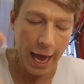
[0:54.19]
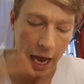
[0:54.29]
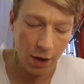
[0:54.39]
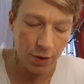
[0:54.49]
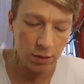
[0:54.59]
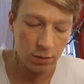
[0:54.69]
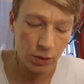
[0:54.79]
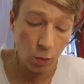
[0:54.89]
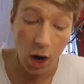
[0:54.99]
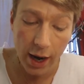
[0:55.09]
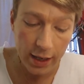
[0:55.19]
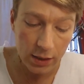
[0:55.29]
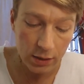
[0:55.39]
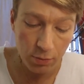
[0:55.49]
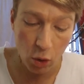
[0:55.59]
Aerials,
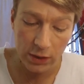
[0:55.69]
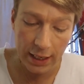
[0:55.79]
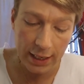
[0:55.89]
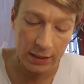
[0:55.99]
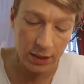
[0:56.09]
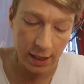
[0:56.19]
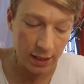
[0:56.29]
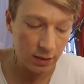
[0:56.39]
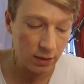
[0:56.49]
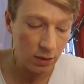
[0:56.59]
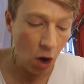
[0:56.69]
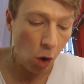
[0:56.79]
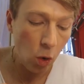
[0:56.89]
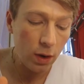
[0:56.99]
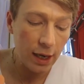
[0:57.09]
wires, porcelain insulators,
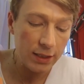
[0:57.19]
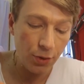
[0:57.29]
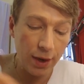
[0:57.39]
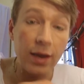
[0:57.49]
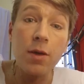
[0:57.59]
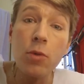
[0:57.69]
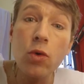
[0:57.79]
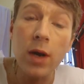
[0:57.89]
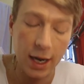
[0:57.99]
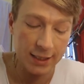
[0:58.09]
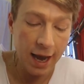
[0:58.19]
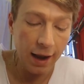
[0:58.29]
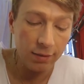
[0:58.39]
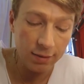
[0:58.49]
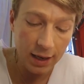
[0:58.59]
all glittering in the moonlight
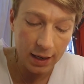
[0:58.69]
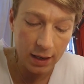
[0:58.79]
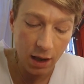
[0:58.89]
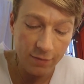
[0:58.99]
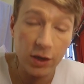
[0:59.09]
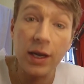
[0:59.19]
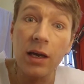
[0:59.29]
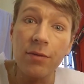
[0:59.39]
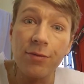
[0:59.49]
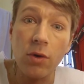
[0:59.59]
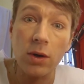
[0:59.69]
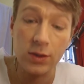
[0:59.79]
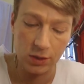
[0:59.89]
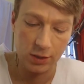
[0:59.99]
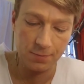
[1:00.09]
and thickly covered in
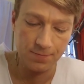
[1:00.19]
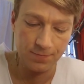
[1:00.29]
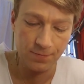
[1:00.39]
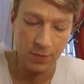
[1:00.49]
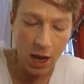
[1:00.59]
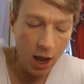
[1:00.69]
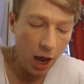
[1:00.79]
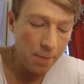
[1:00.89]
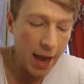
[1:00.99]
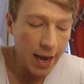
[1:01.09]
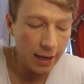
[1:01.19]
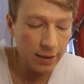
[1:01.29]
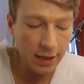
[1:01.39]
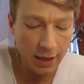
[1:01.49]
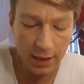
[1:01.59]
frost. A
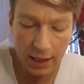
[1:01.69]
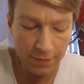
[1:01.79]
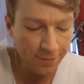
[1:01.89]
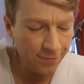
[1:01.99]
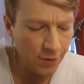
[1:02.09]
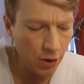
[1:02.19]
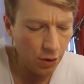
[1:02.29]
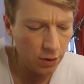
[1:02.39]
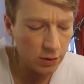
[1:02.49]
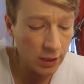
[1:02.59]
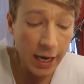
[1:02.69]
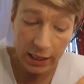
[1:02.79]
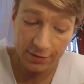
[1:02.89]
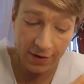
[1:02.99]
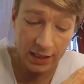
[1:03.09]
man in furs,
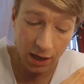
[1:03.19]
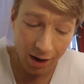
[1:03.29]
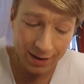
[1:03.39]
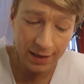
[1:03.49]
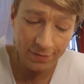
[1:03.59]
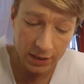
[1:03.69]
his face hardly